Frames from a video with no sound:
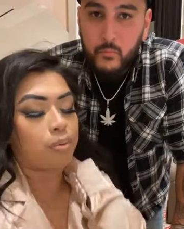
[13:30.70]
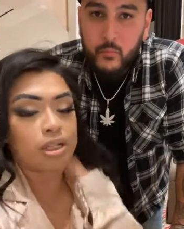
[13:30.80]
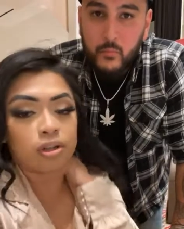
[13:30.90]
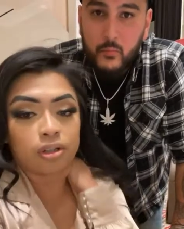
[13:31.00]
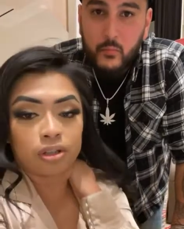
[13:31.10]
Speaker 1: for
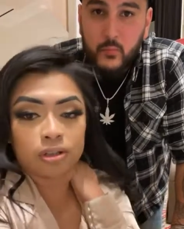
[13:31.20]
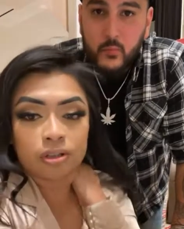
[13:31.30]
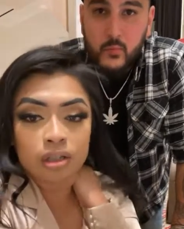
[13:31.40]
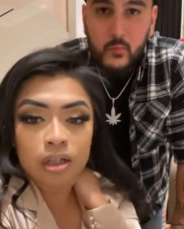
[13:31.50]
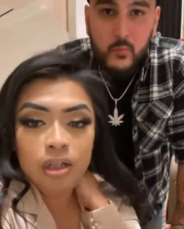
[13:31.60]
my daughter.
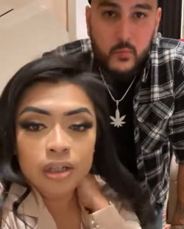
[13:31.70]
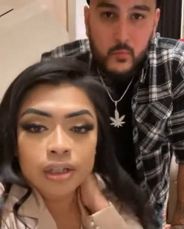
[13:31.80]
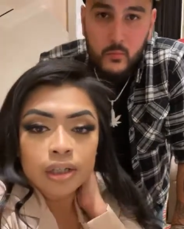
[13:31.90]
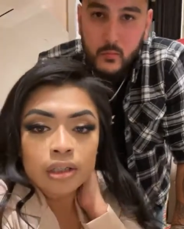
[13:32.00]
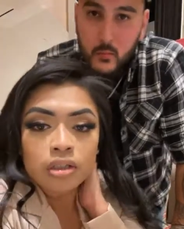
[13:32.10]

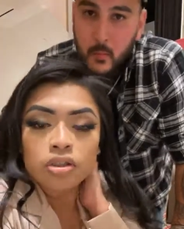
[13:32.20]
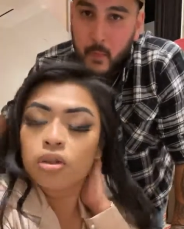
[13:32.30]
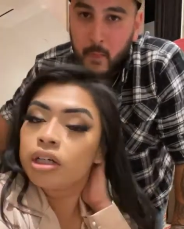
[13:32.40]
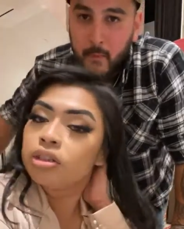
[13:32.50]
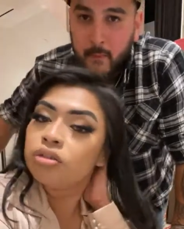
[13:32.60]

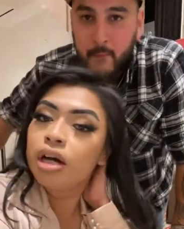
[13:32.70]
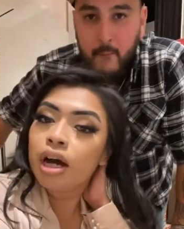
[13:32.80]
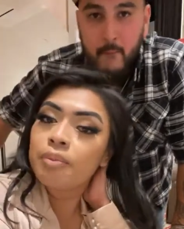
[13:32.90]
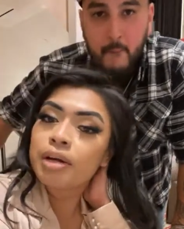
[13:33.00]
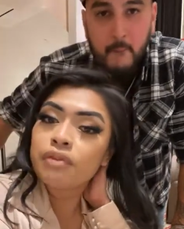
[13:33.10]
So I do.
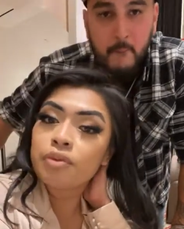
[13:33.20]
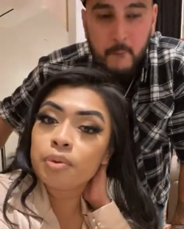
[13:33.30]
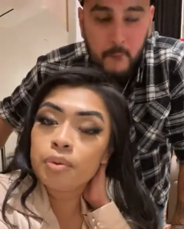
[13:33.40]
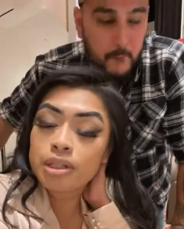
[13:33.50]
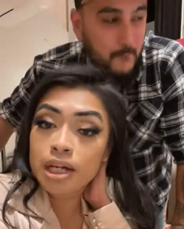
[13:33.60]
I'm
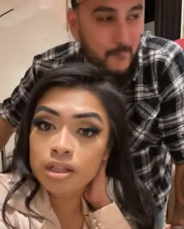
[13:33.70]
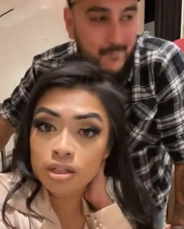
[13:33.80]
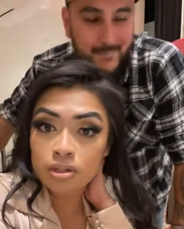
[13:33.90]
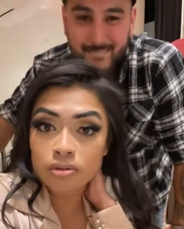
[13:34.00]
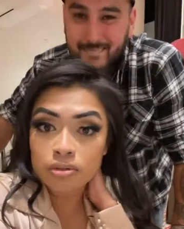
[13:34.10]
comfortable with
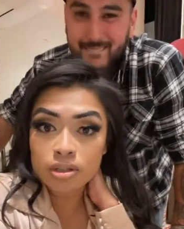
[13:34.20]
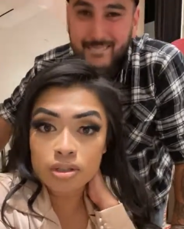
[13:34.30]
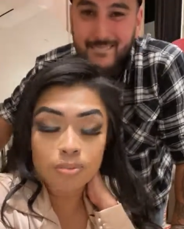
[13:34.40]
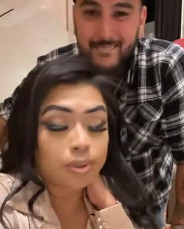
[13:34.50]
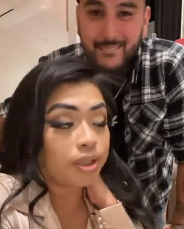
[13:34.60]

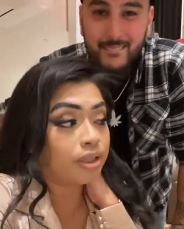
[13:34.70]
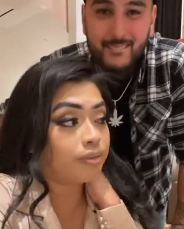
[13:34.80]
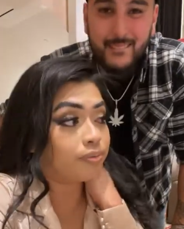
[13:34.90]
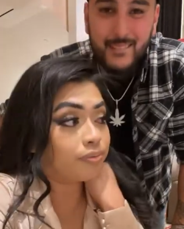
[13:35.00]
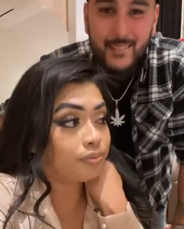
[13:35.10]
tattoos,
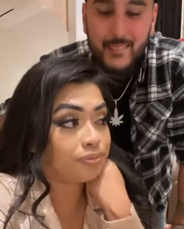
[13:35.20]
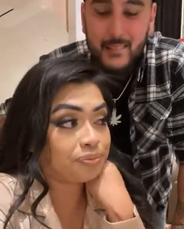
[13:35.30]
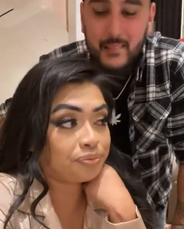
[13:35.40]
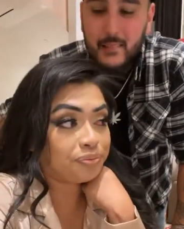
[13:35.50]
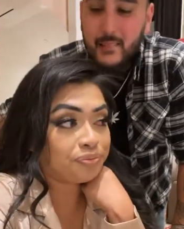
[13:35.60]
but.
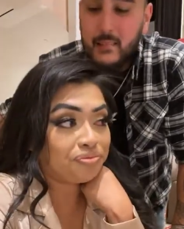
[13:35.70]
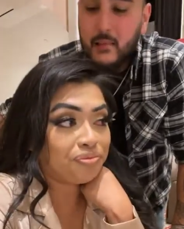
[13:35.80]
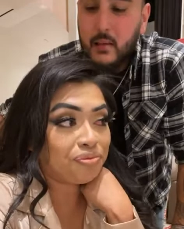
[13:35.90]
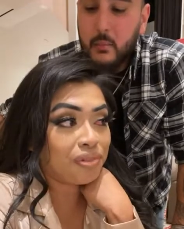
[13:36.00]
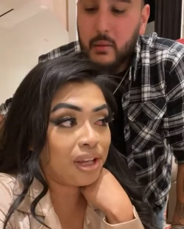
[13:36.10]

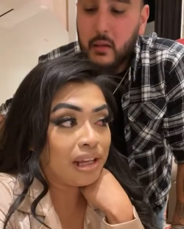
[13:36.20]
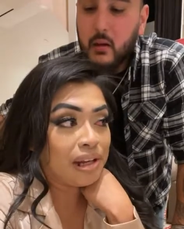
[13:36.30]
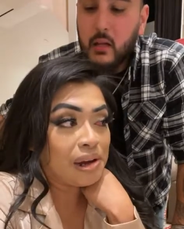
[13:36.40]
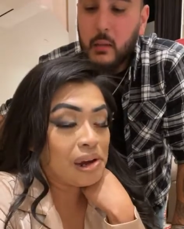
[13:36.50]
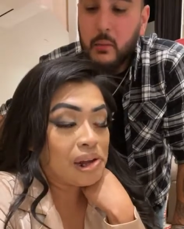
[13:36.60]
But they're
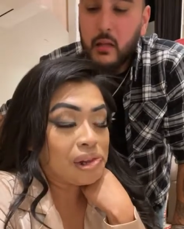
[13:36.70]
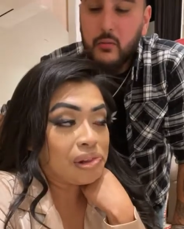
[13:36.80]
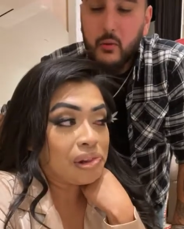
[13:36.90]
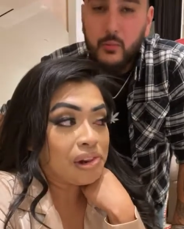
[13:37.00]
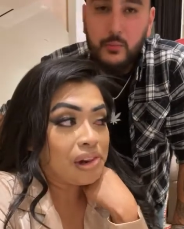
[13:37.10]
all like. Does
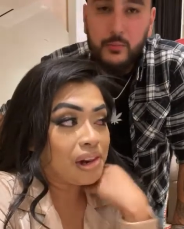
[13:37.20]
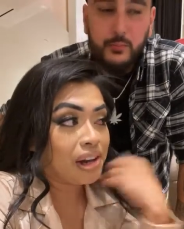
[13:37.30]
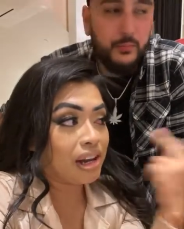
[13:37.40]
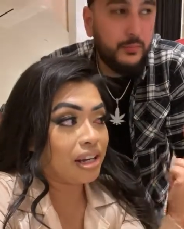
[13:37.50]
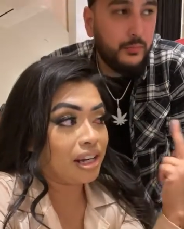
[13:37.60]
it
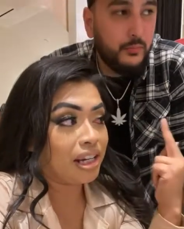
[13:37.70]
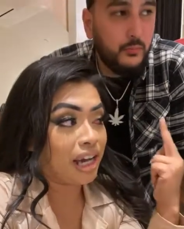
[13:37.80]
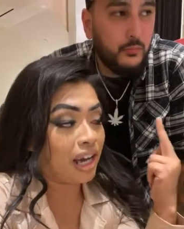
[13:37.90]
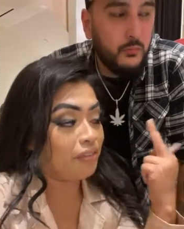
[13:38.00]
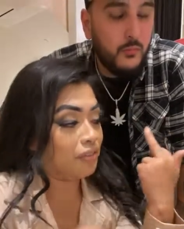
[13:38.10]
hurt Like. And
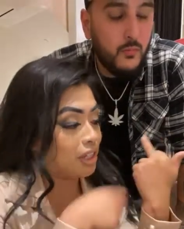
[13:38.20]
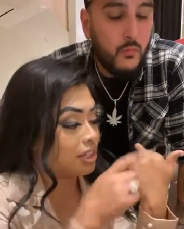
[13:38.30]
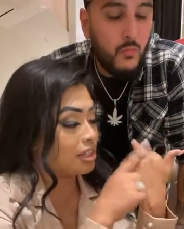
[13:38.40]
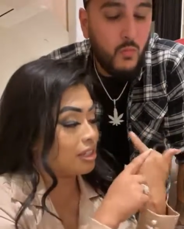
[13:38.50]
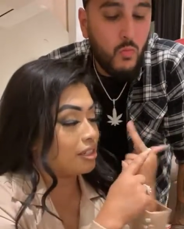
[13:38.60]
I have is,
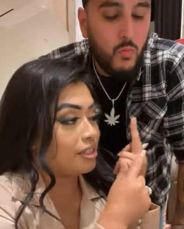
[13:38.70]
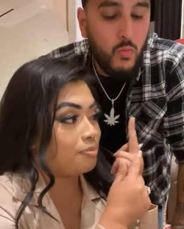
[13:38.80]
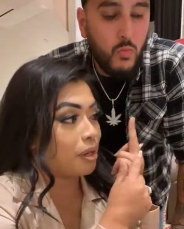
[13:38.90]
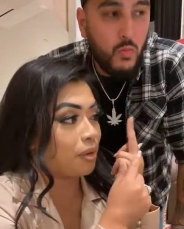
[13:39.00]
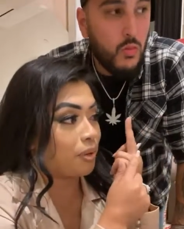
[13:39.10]
this is
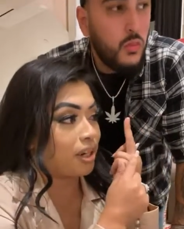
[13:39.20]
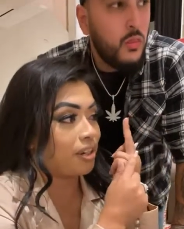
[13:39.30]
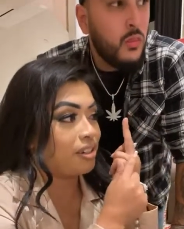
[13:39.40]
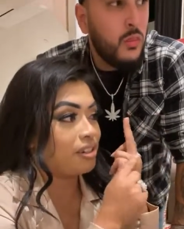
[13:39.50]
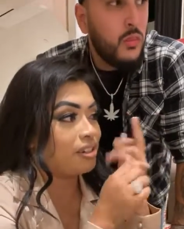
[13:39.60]

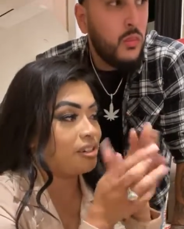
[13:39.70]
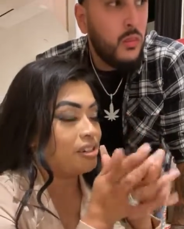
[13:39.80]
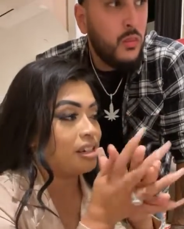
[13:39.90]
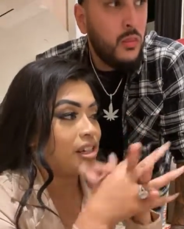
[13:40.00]
marijuana. Worse?